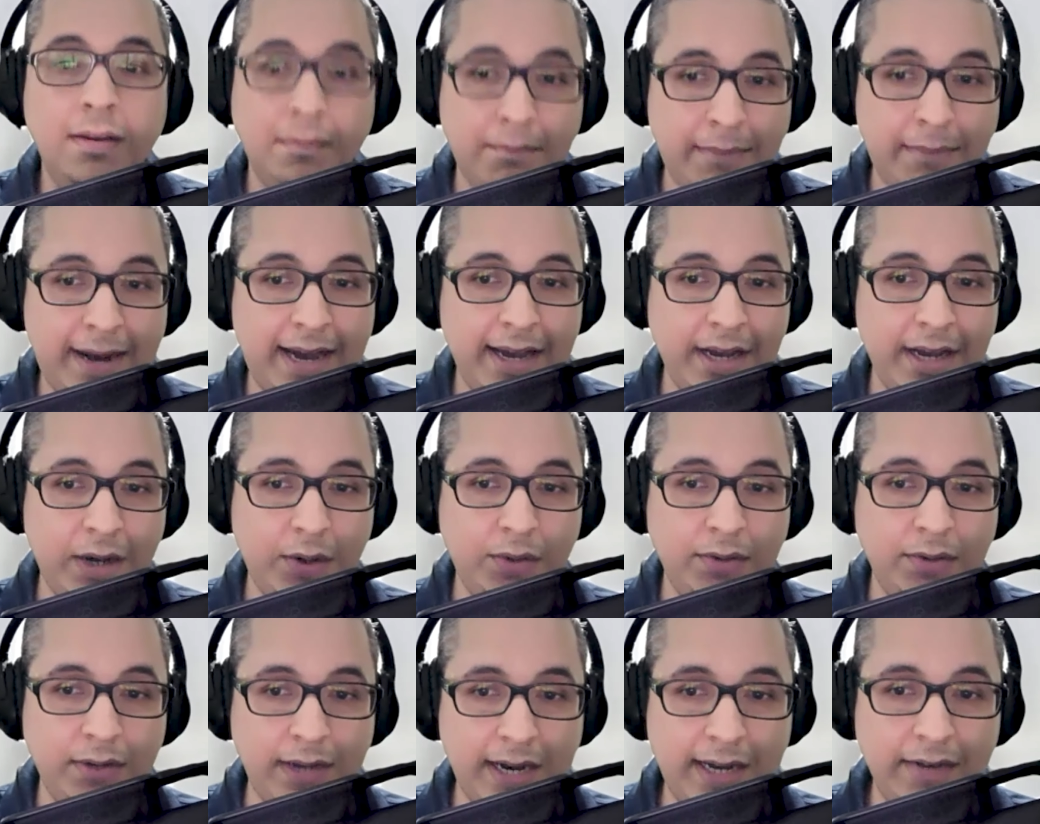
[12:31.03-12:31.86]
my
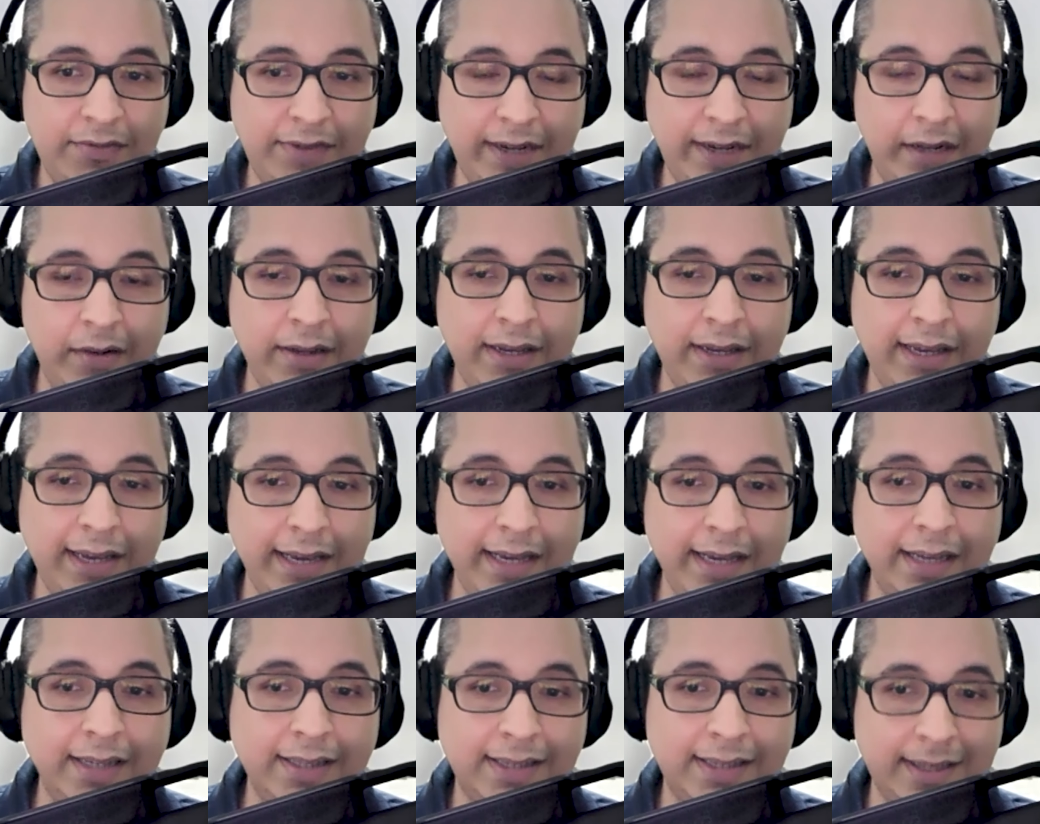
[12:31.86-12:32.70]
own gut feeling
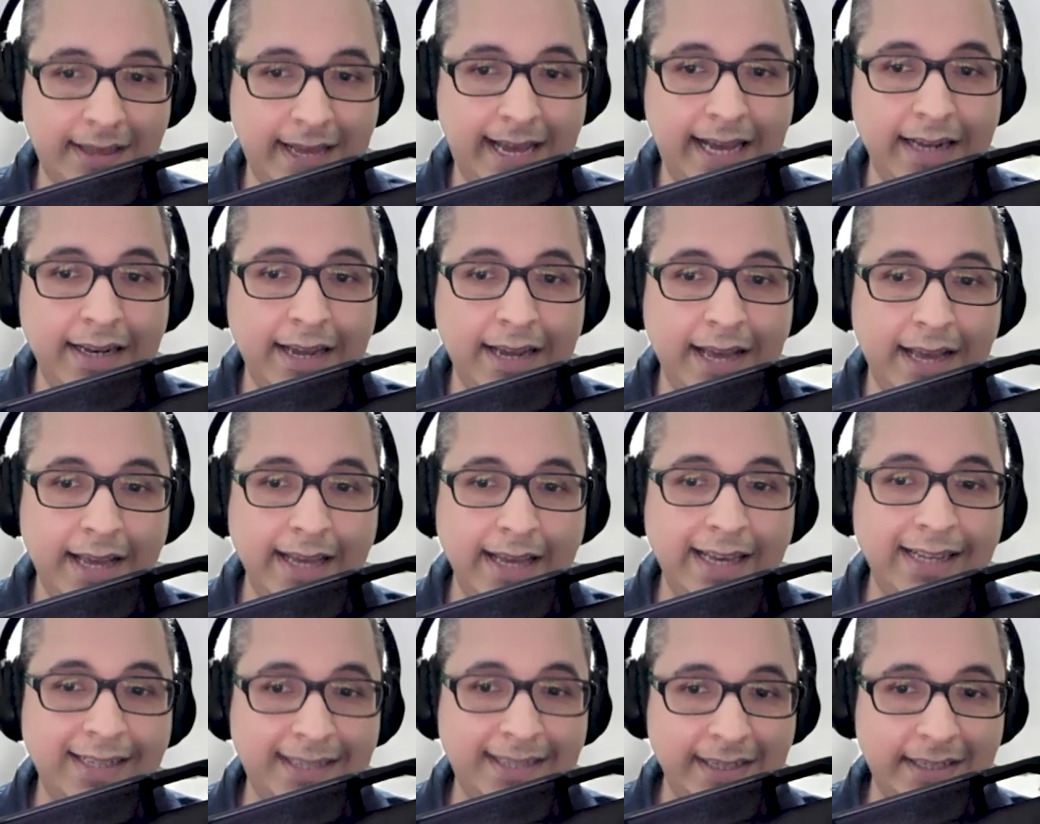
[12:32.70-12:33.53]
is that
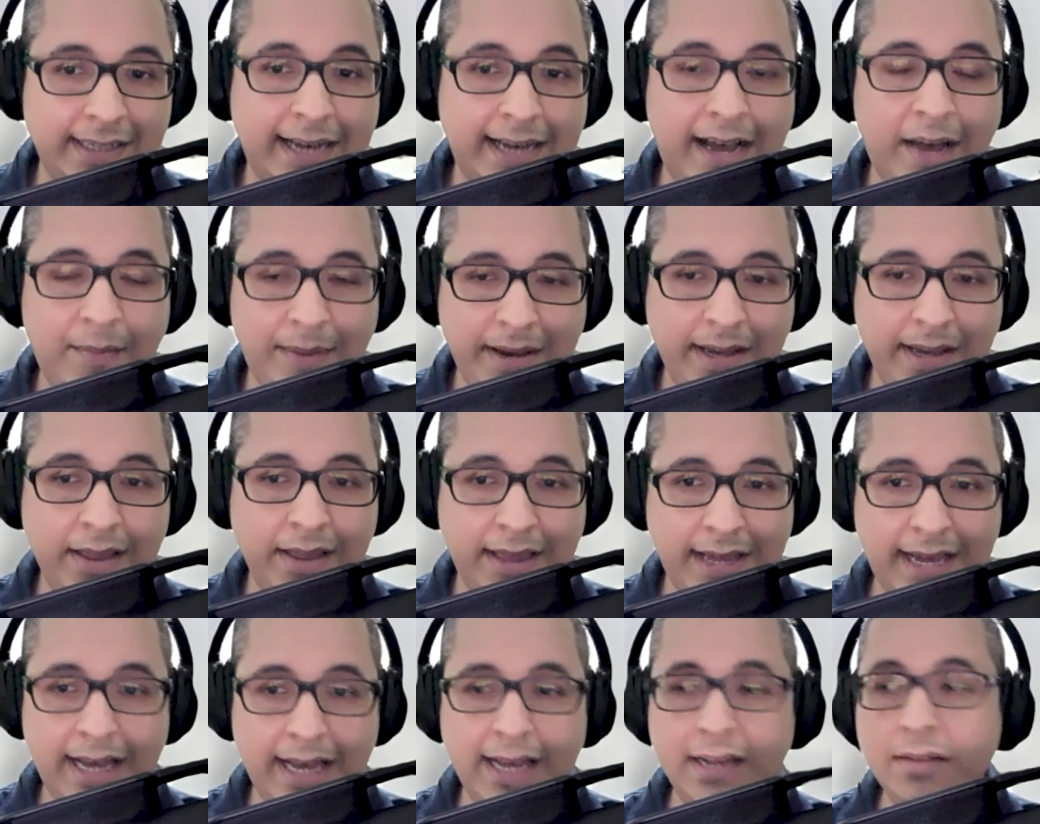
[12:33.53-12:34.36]
it's a topic
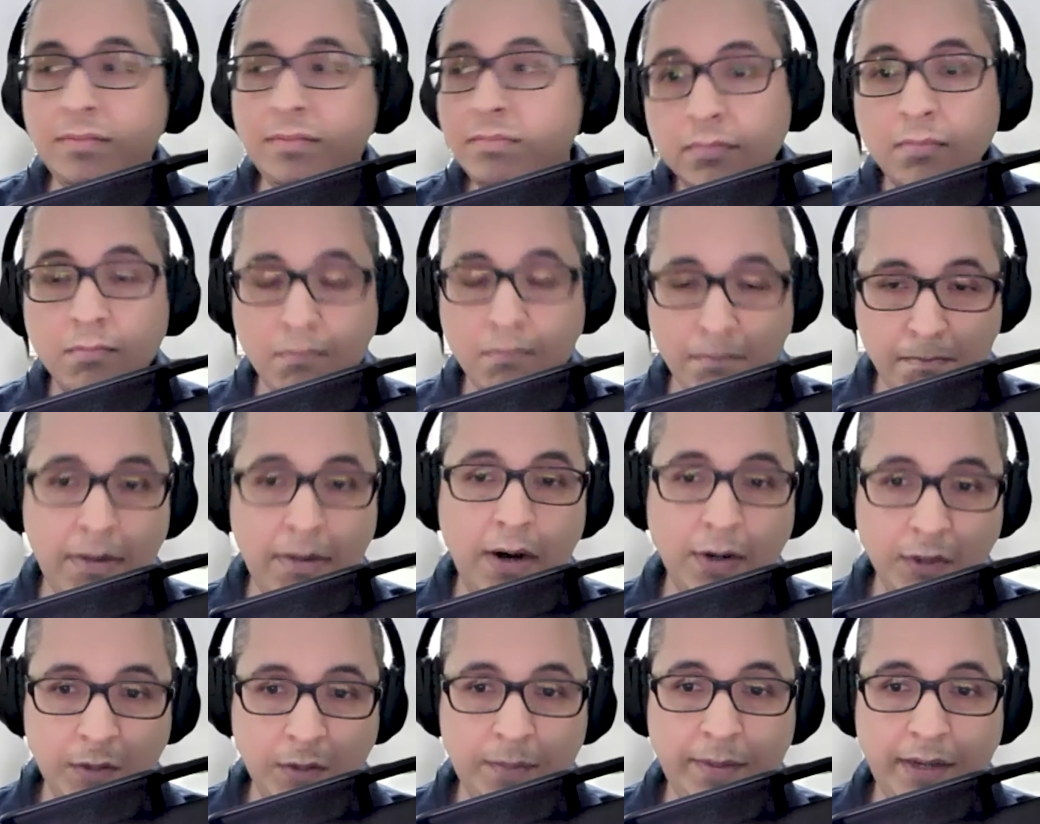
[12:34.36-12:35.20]
that
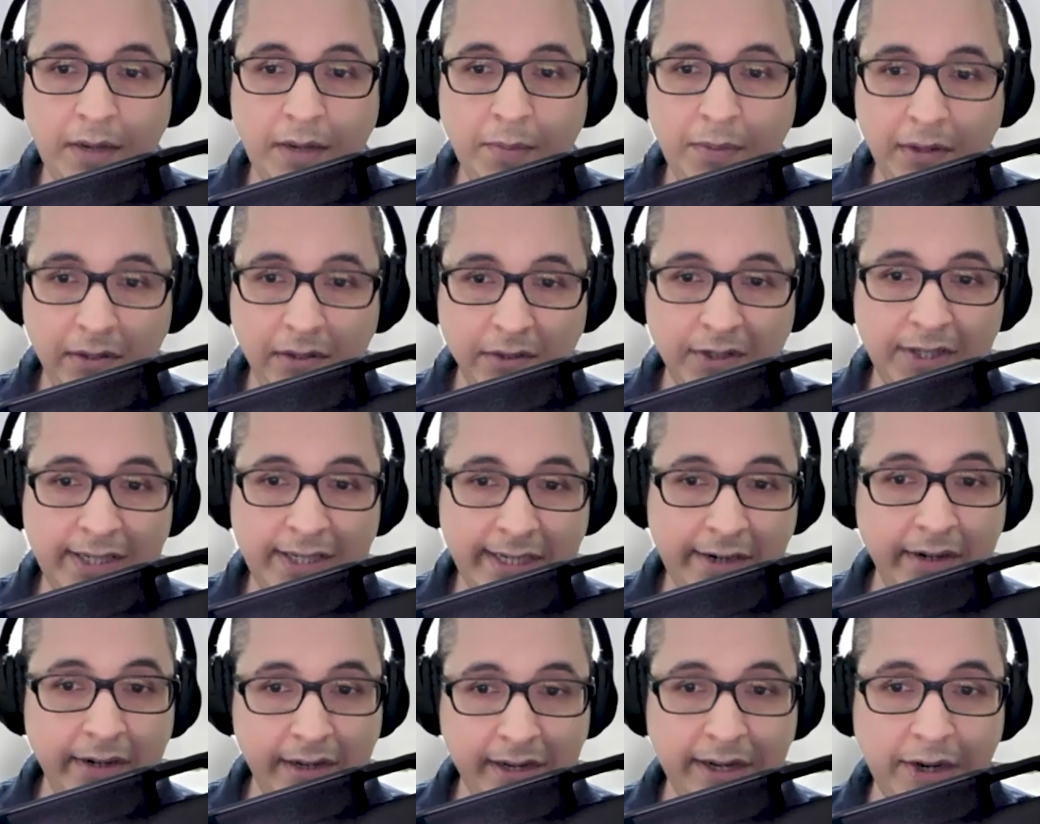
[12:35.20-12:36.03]
most people
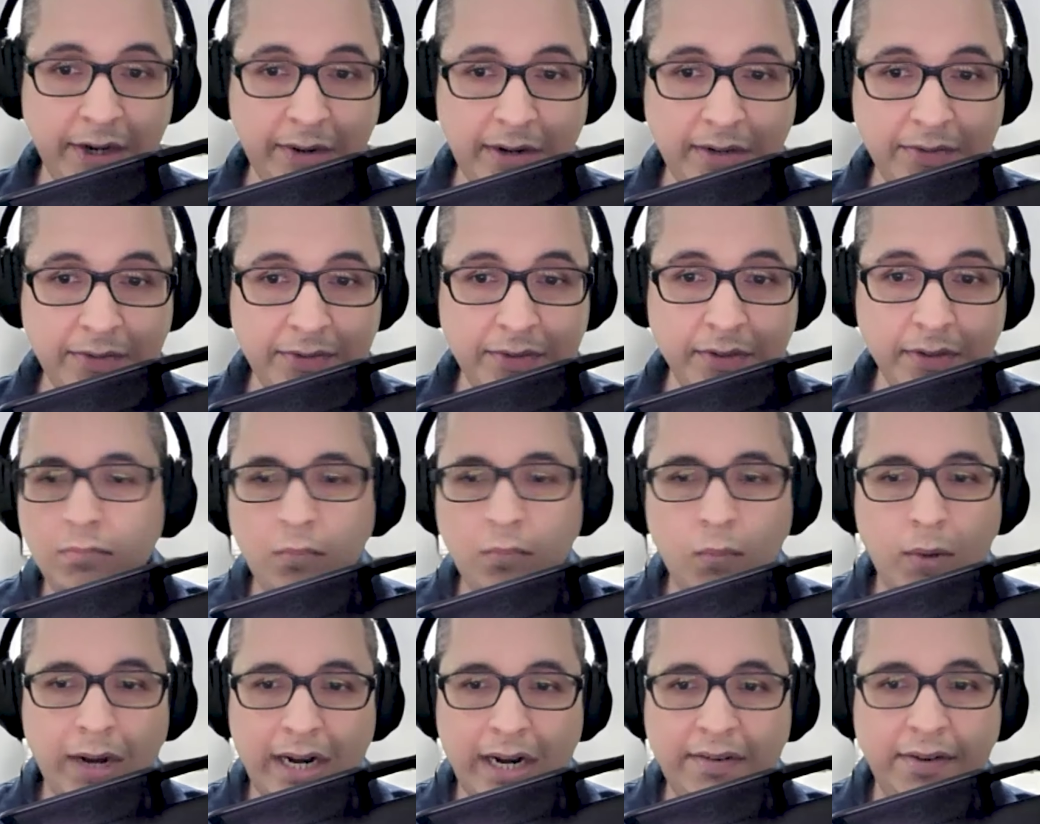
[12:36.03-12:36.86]
steer clear of,
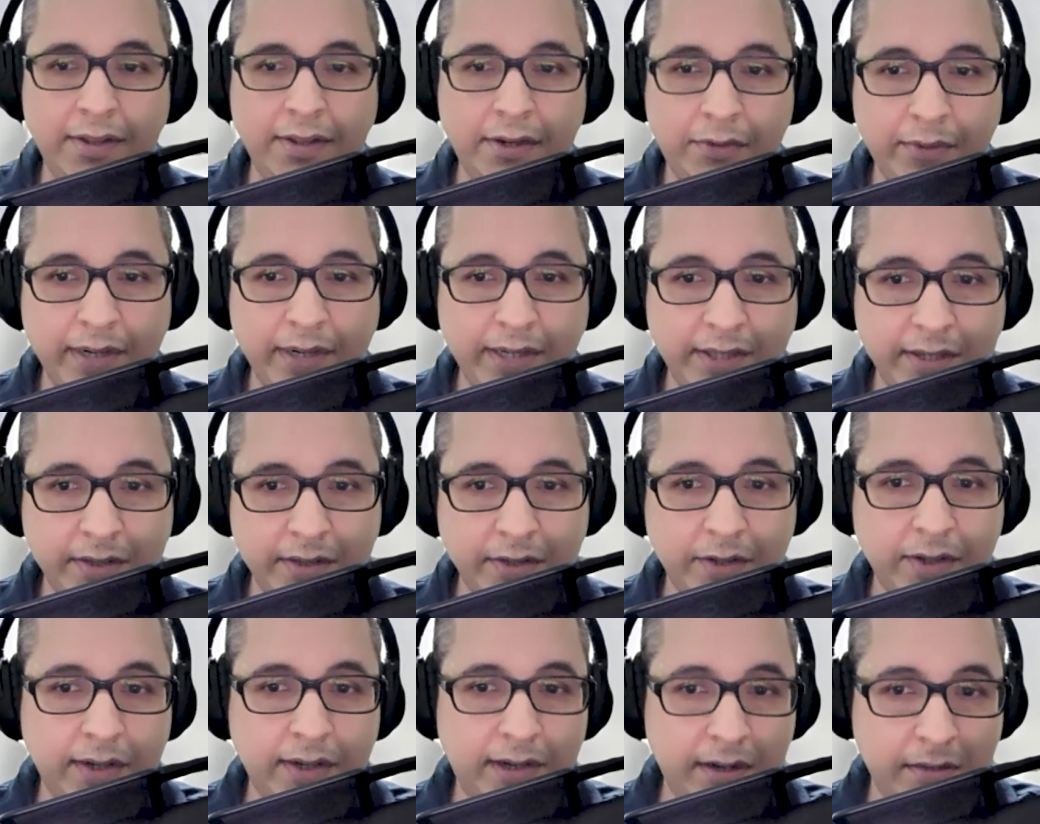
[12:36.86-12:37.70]
whatever the
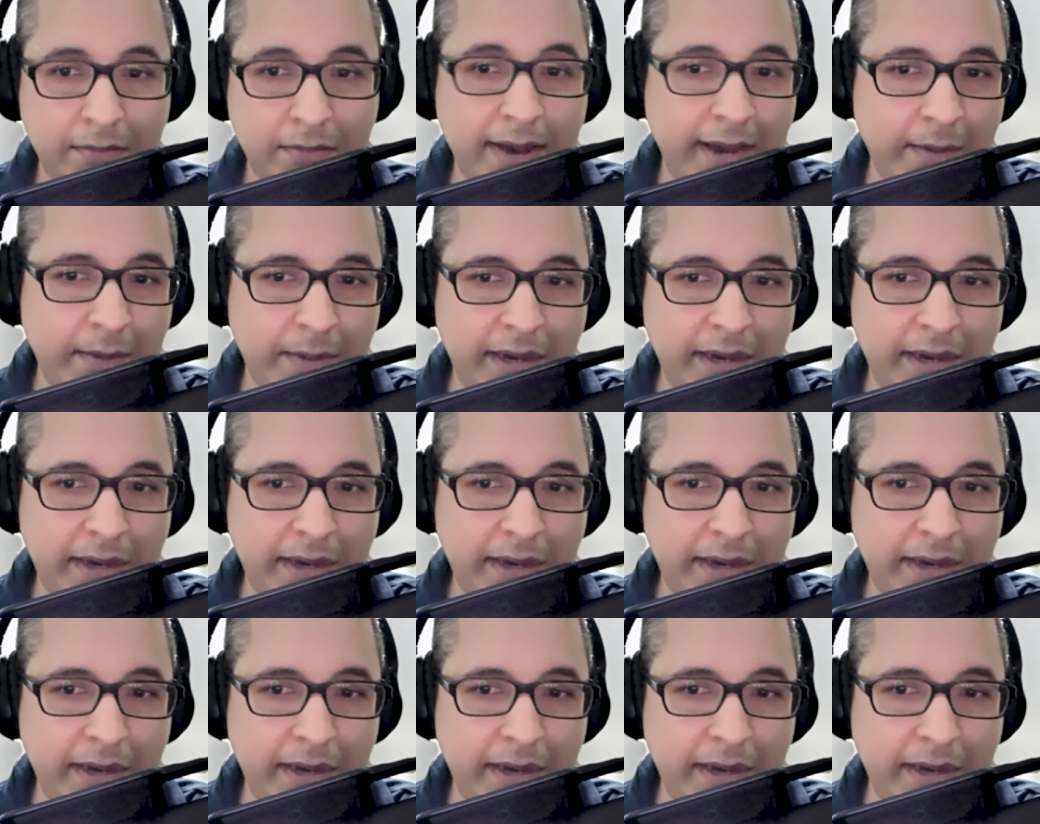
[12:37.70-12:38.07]
reasons uh, may